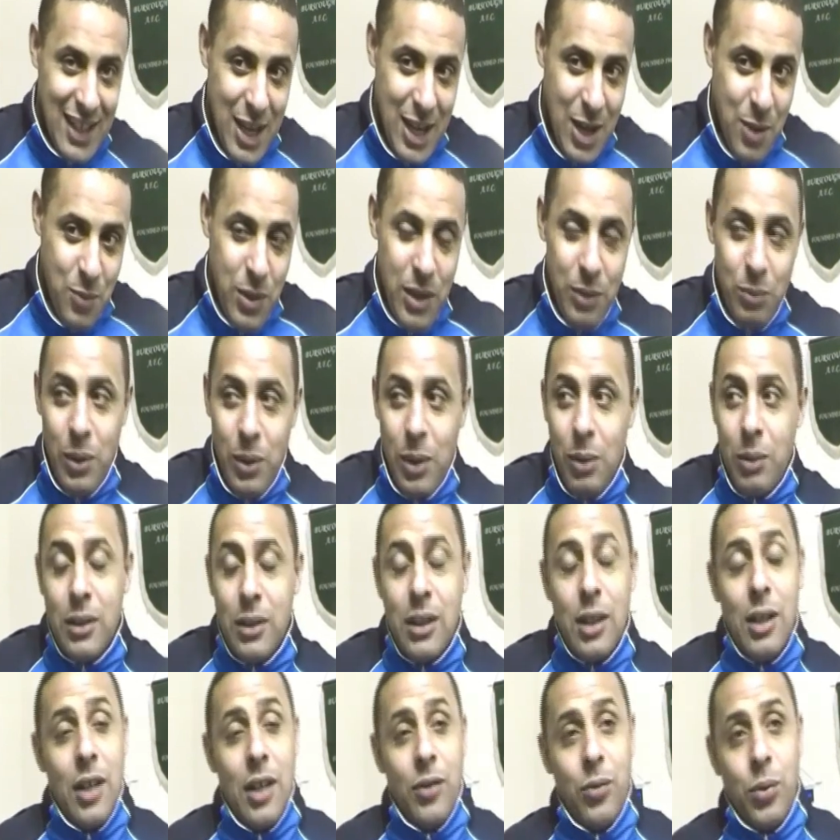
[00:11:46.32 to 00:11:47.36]
Yeah,
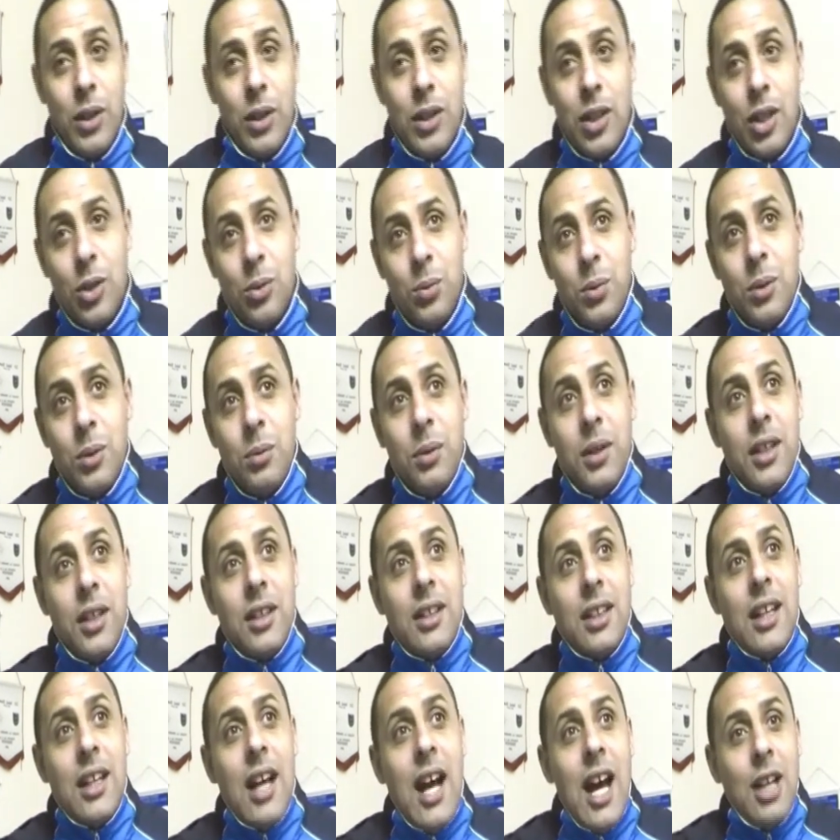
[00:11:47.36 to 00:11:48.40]
we'll win
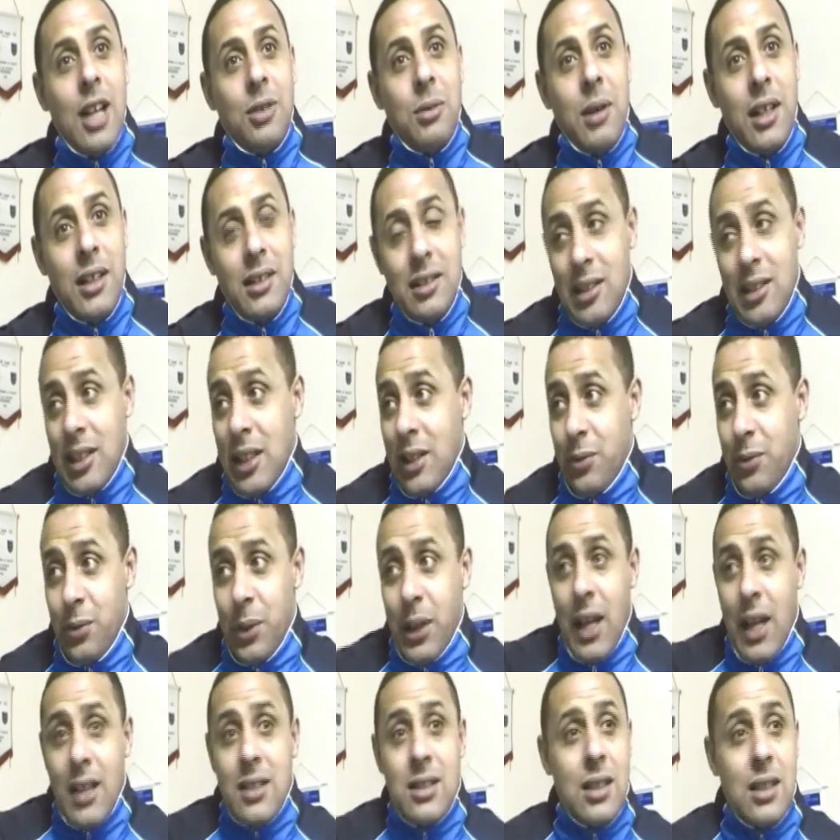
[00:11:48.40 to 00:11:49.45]
it the hard way. And
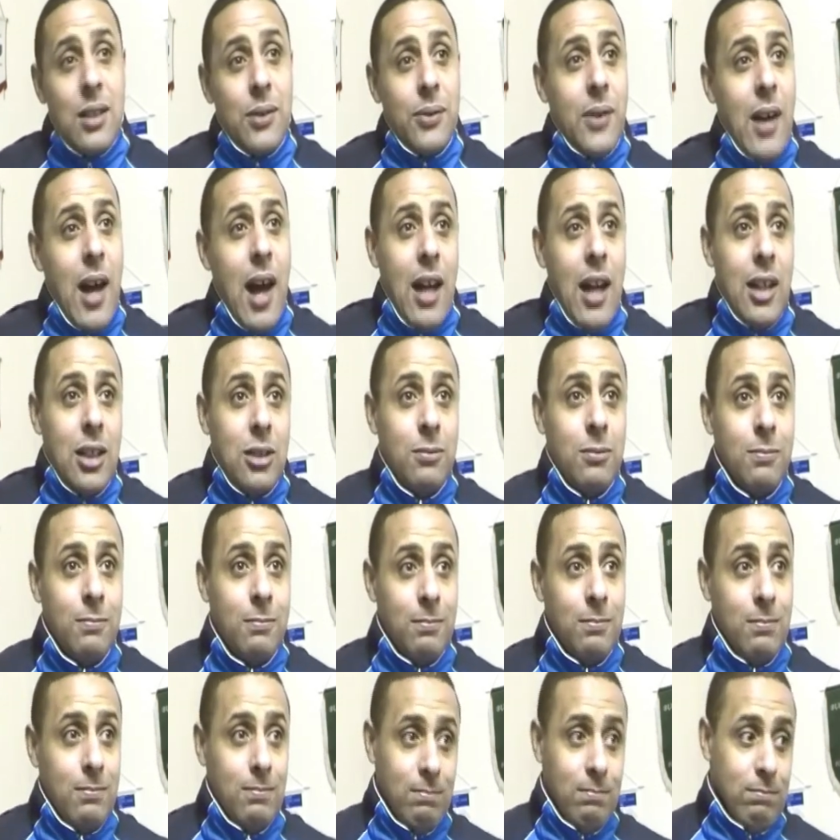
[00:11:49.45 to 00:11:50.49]
if we get to the final,
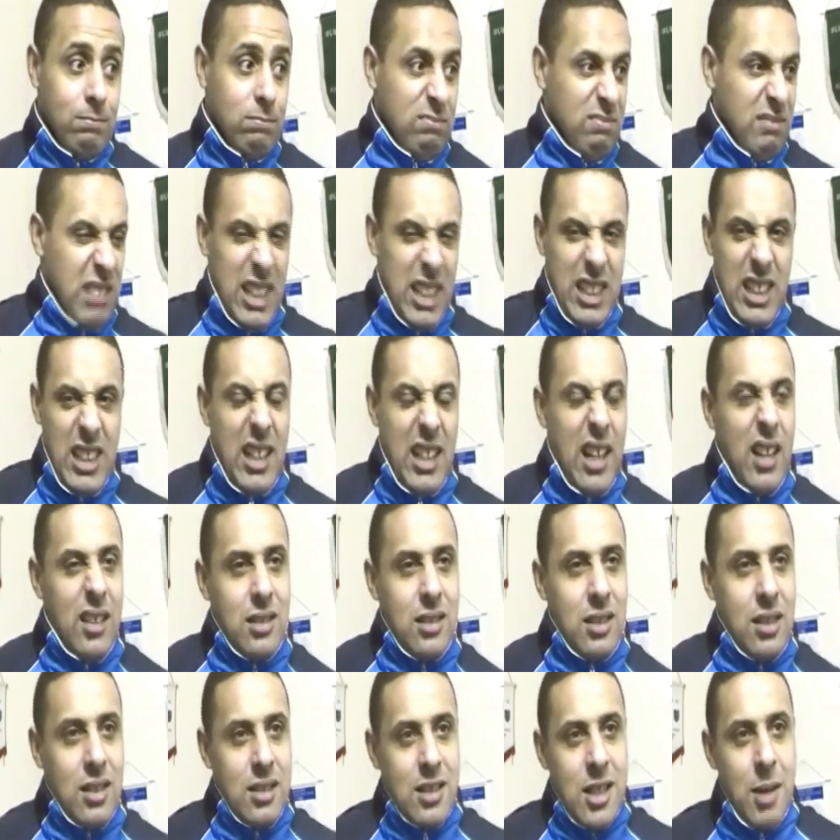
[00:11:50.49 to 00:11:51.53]
I think
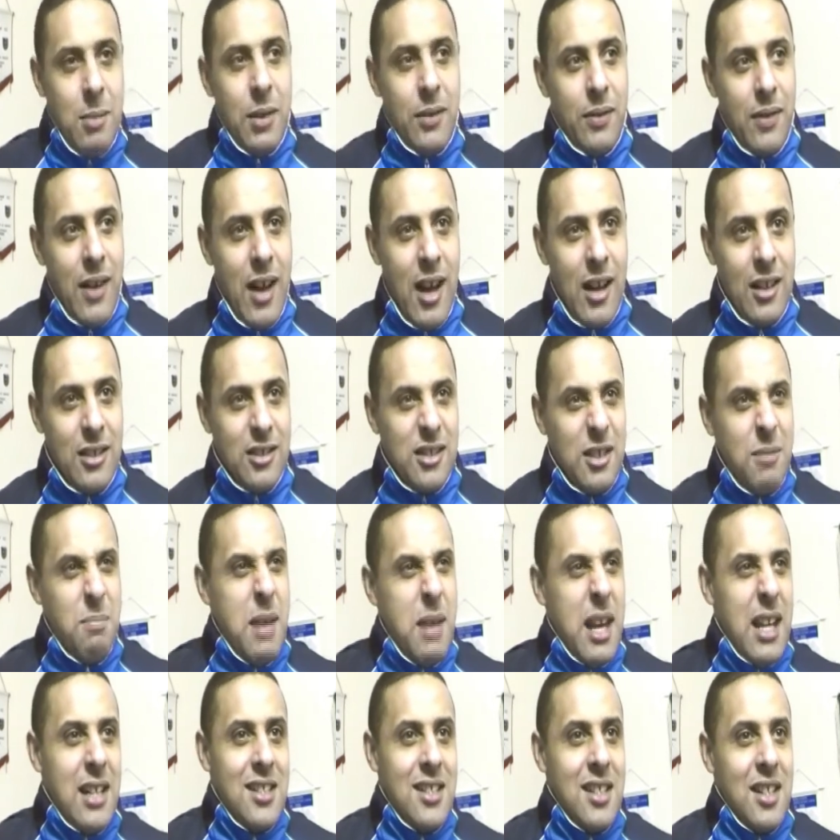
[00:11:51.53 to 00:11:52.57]
getting to the semi-final is a
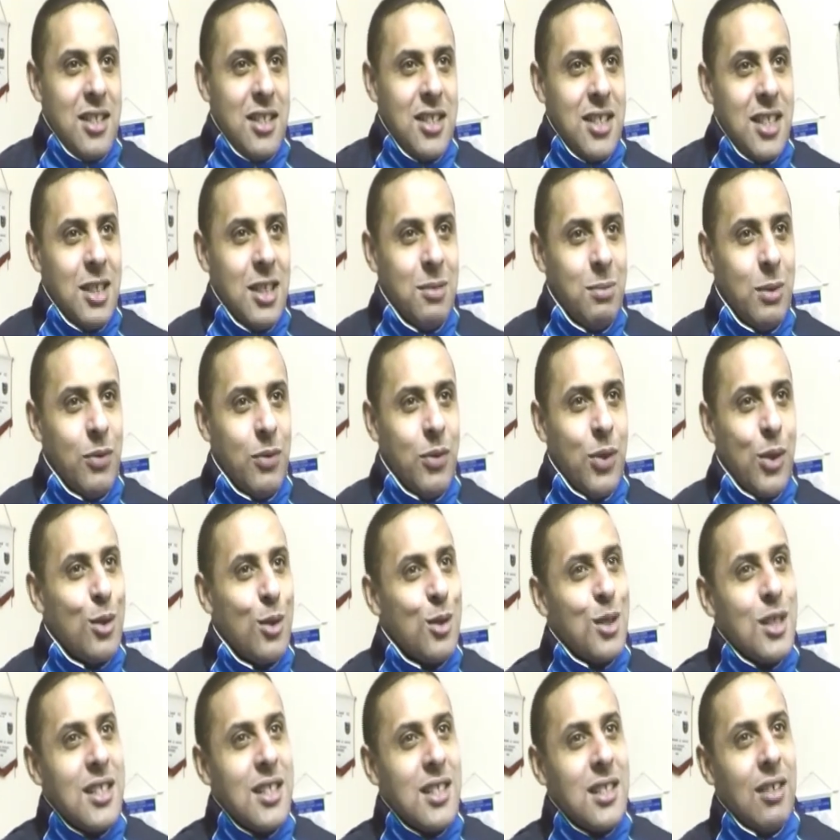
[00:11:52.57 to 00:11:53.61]
major achievement for
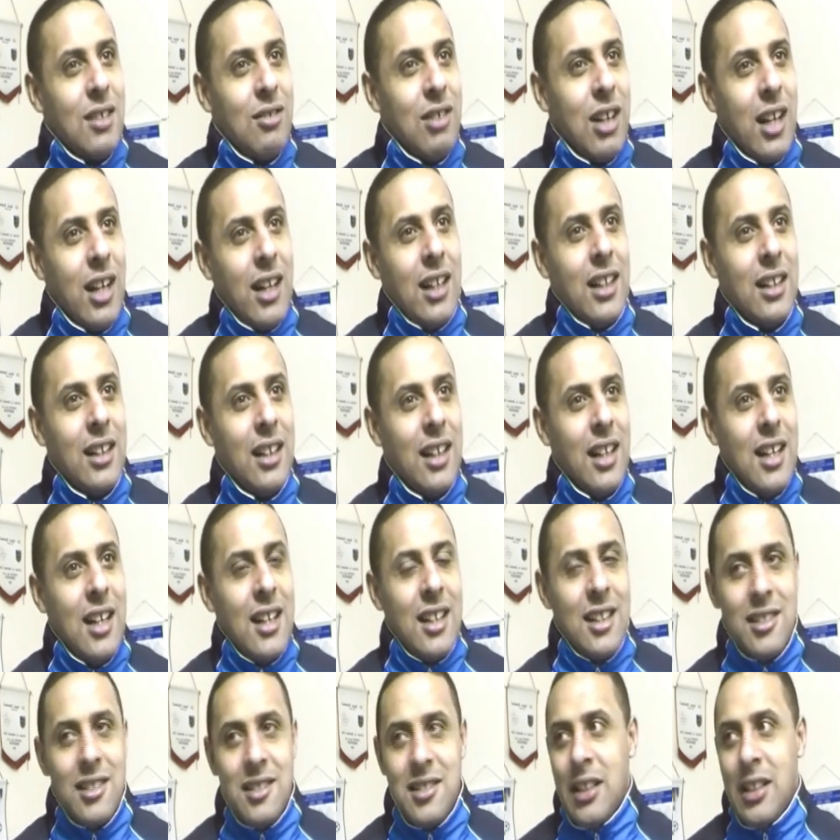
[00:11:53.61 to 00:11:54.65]
us, isn't it, really?
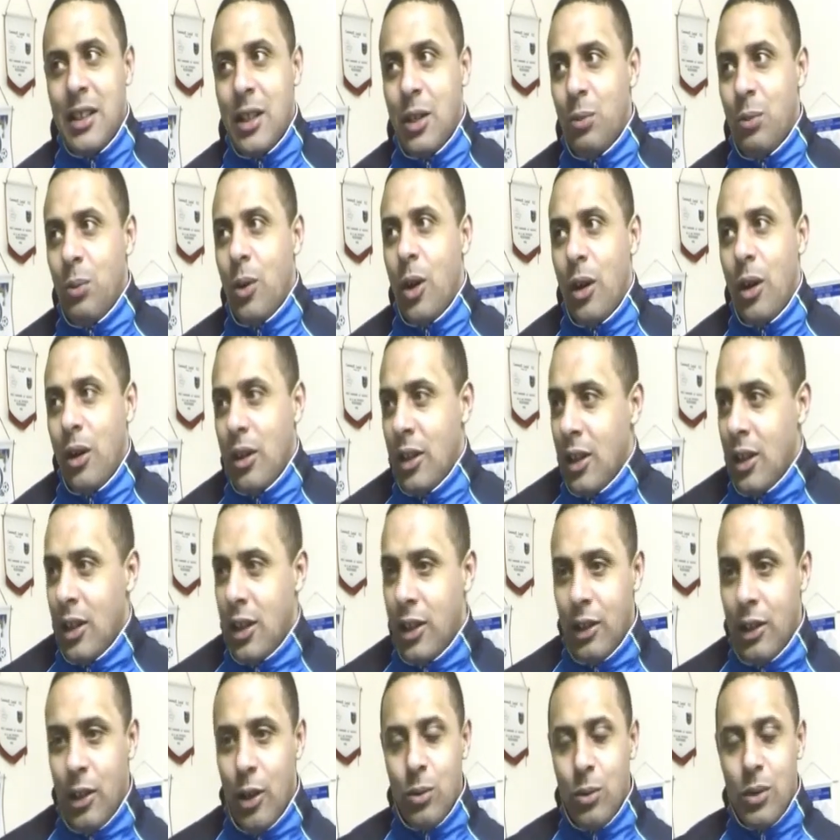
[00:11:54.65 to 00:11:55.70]
Considering what
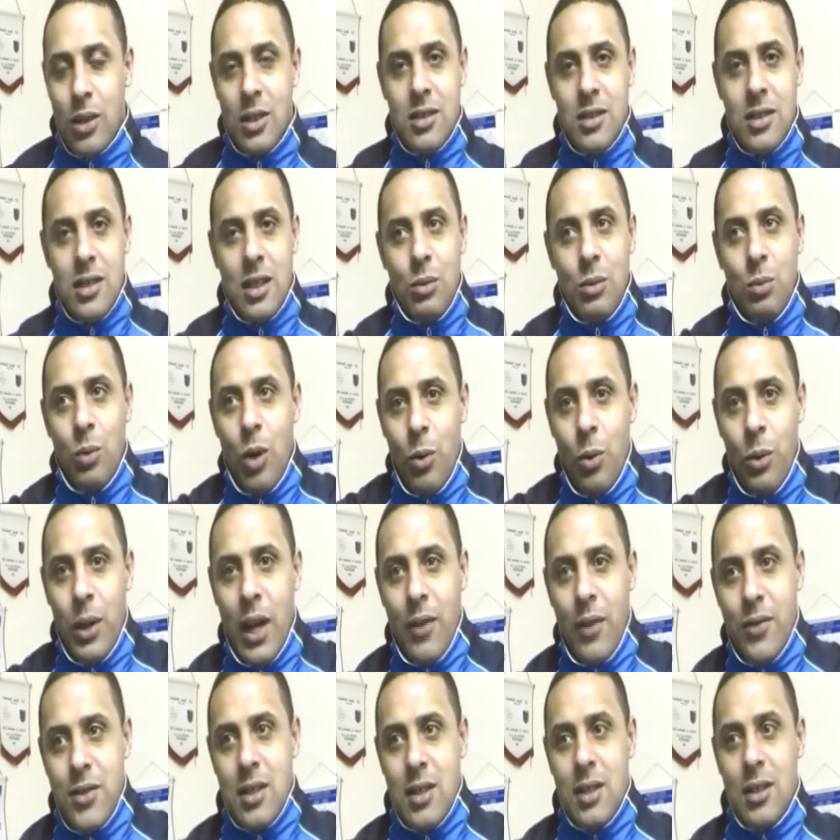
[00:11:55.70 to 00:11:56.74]

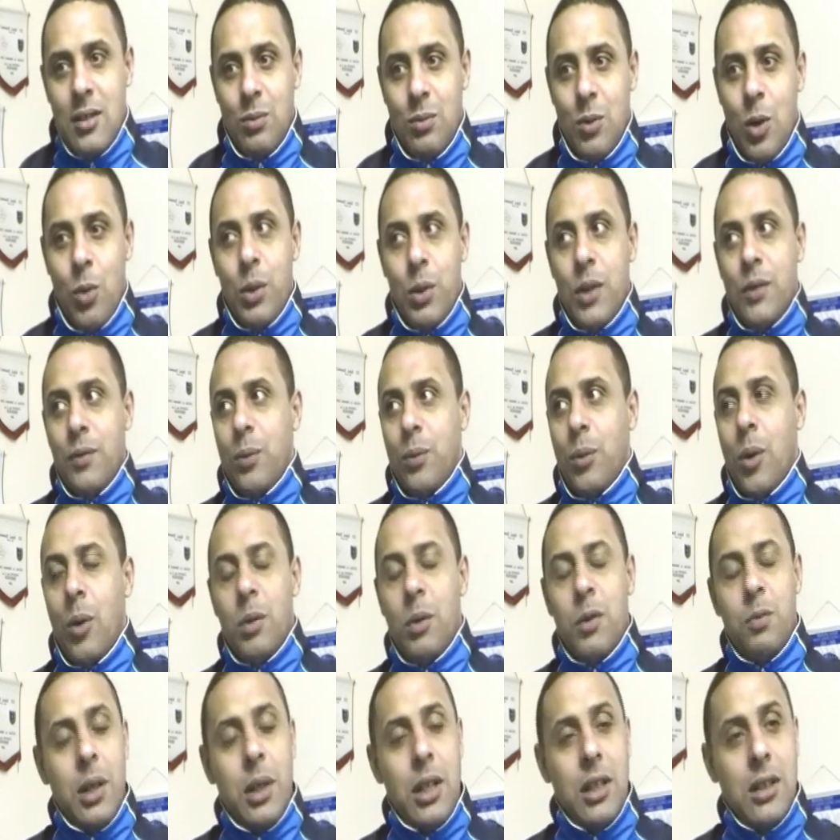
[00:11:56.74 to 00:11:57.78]
we've
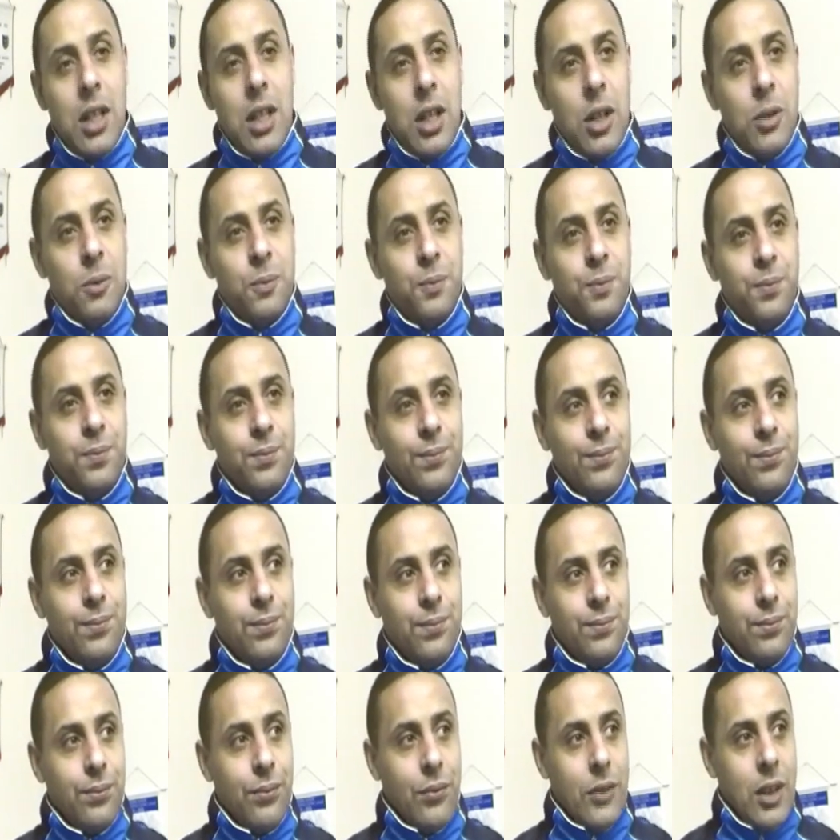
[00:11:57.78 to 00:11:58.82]
been through
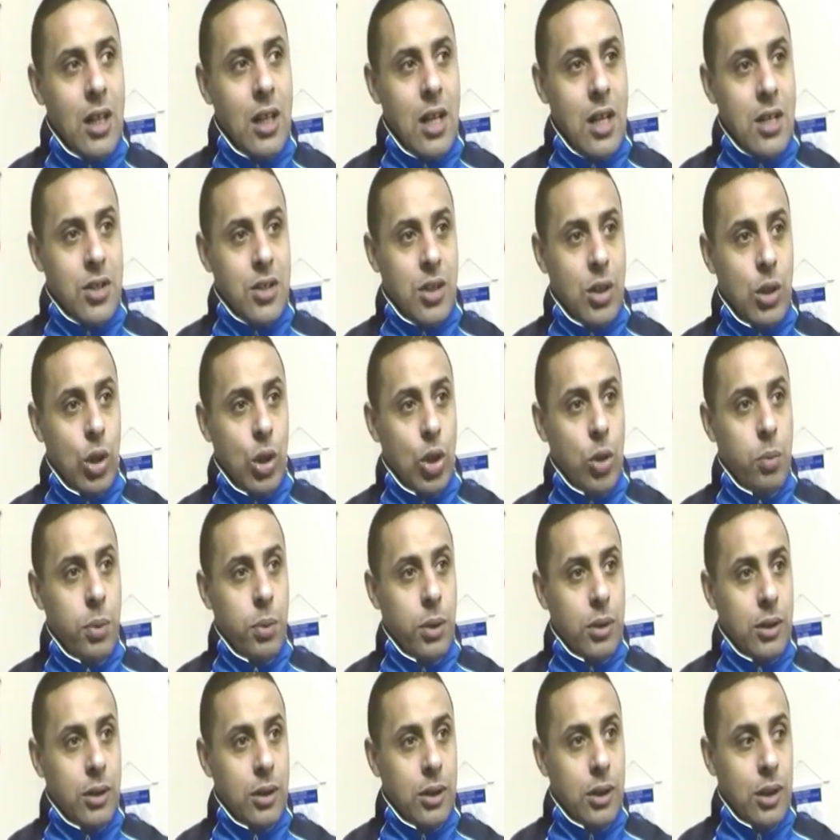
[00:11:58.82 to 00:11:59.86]
as a
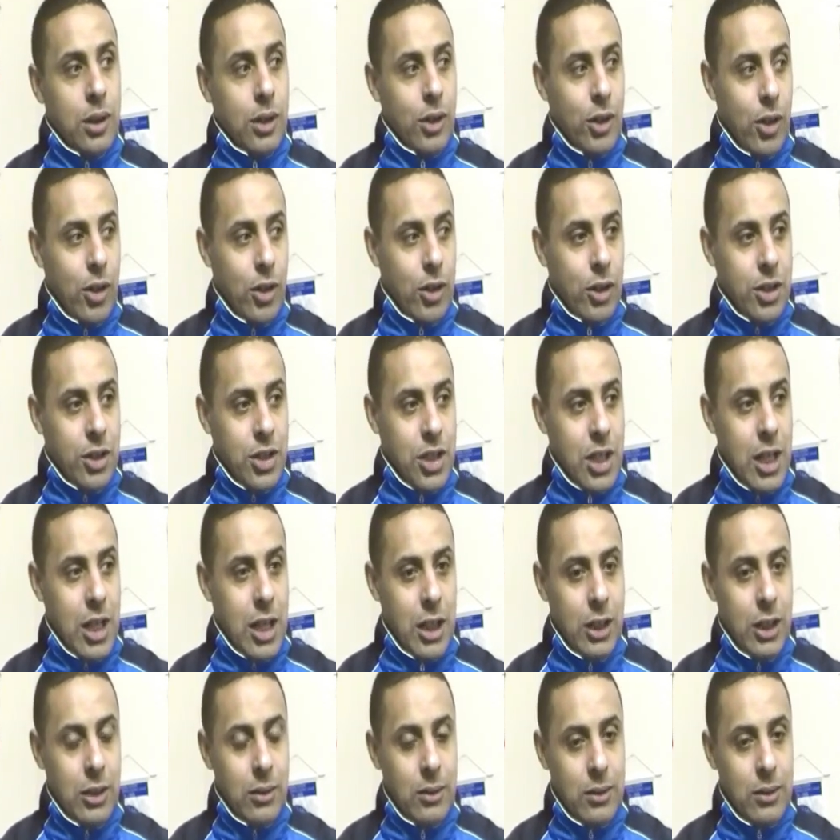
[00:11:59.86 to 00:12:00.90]
club on a
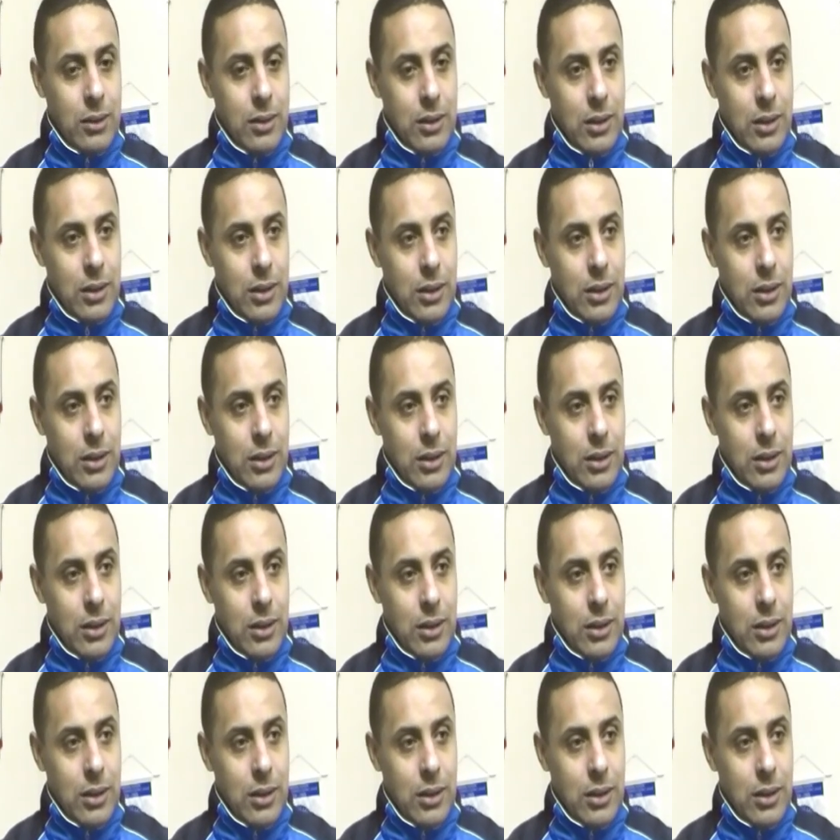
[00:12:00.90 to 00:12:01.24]
journey.